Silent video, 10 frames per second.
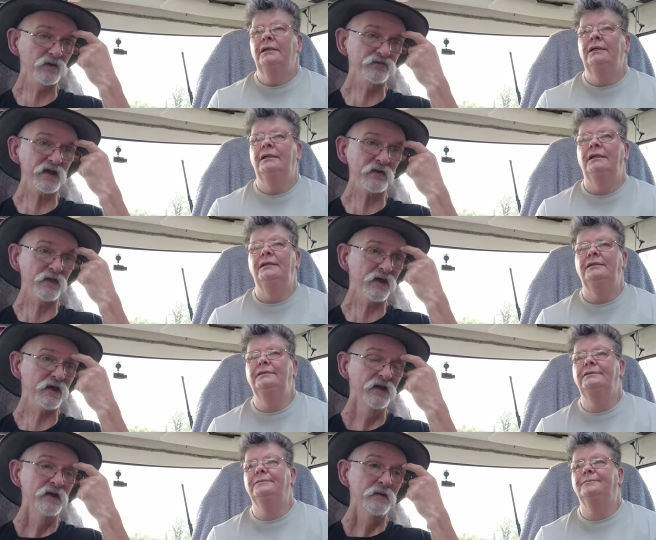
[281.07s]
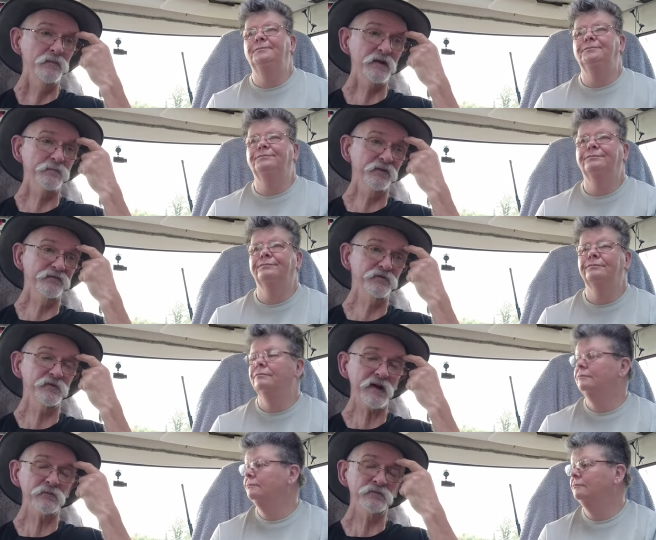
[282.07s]
Speaker 1: ones out there. People have
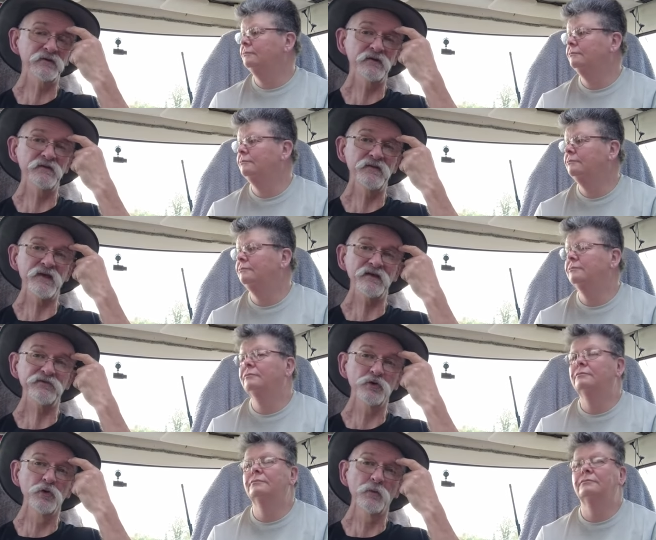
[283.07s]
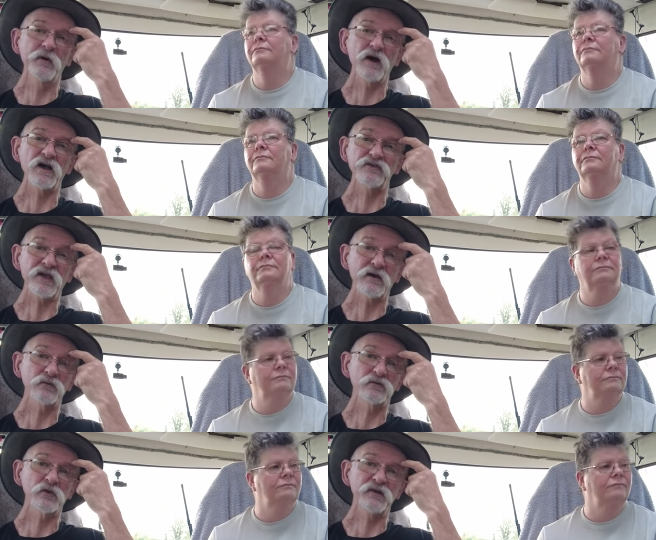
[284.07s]
grounded their tow bars
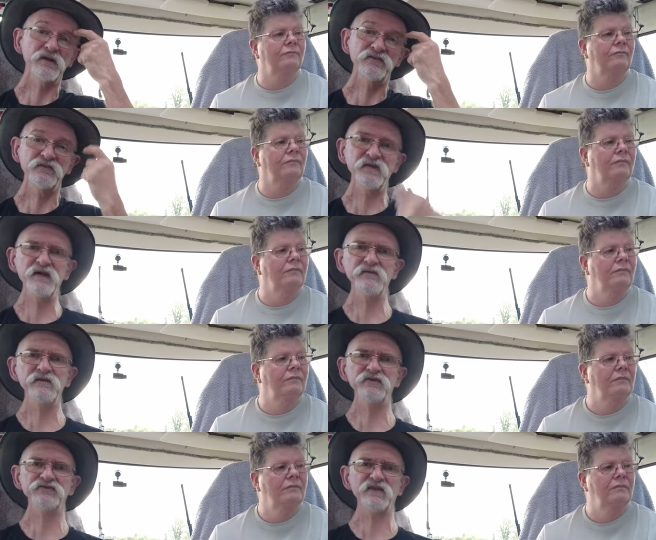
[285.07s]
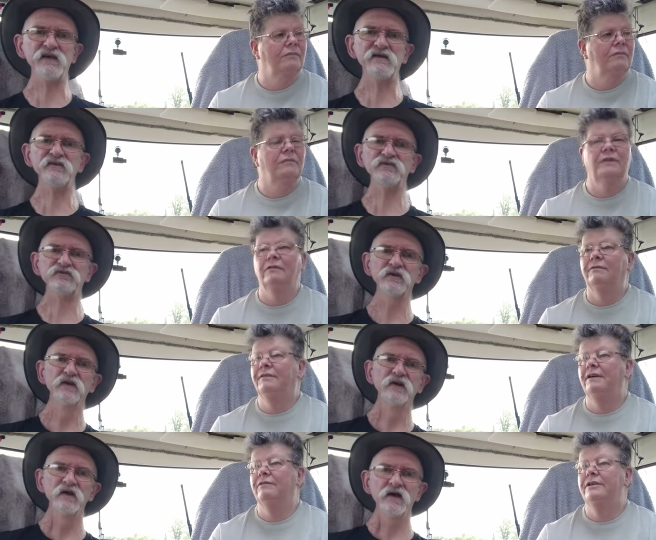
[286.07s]
out going into various sites and
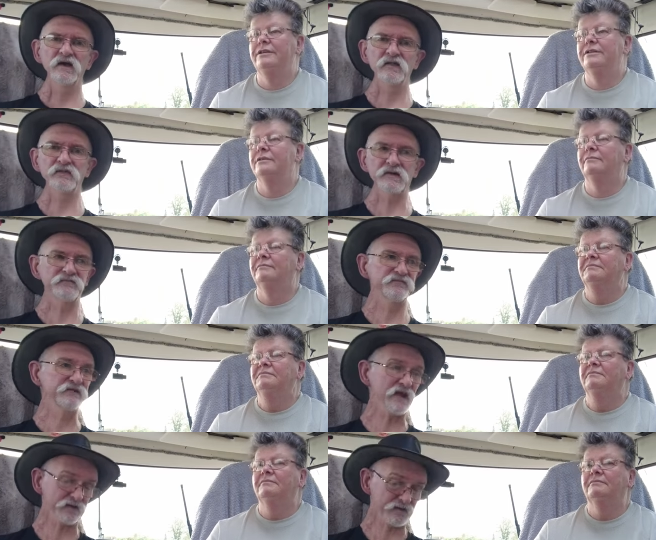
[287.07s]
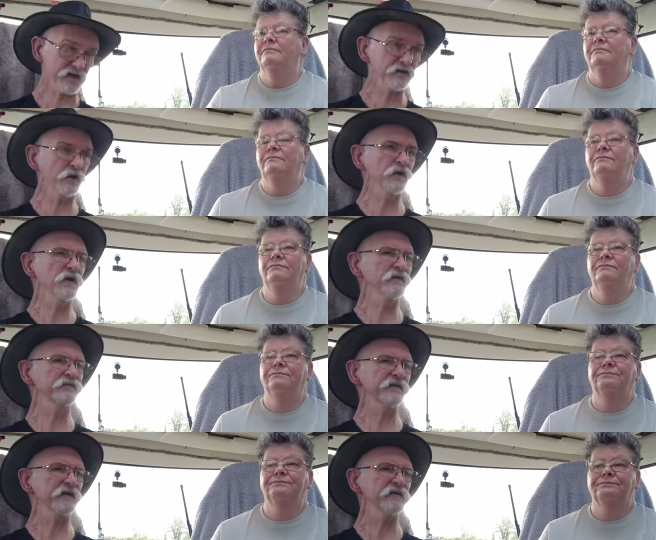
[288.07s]
Speaker 2: ferries
Speaker 1: and, and get, getting on and off
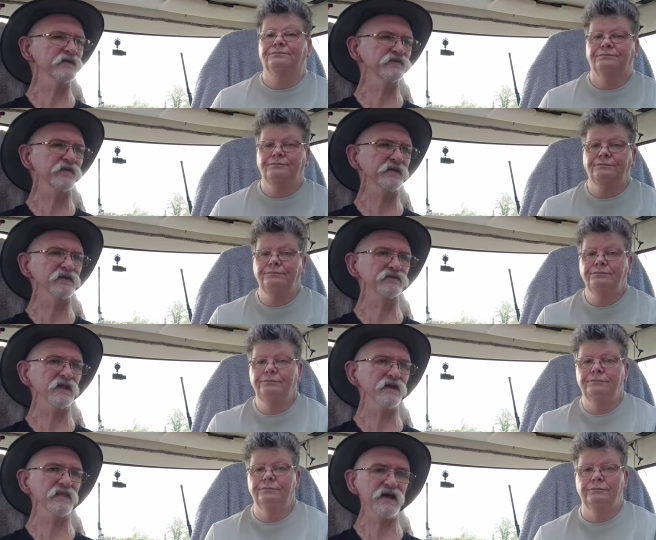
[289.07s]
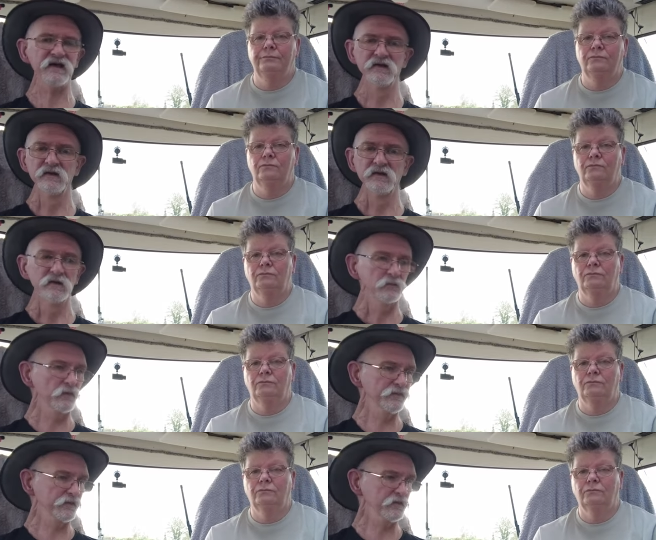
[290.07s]
ferries and things like that.
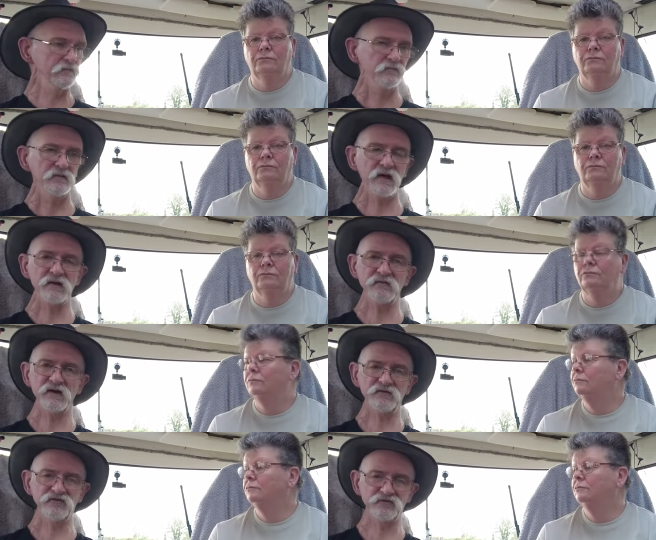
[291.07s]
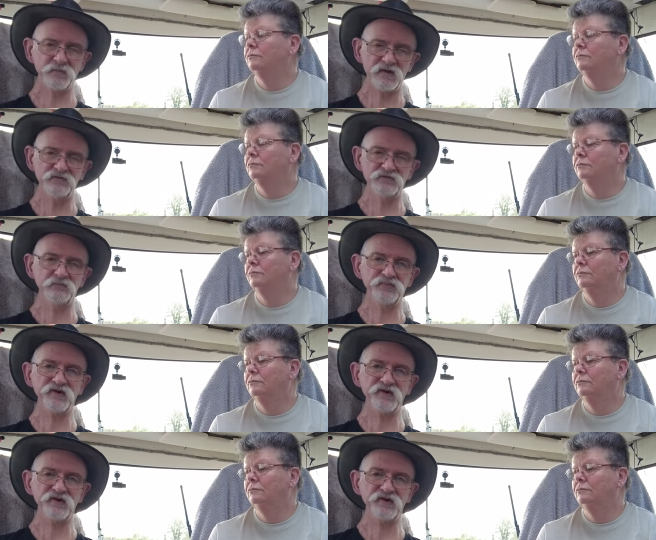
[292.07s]
With the air ride suspension,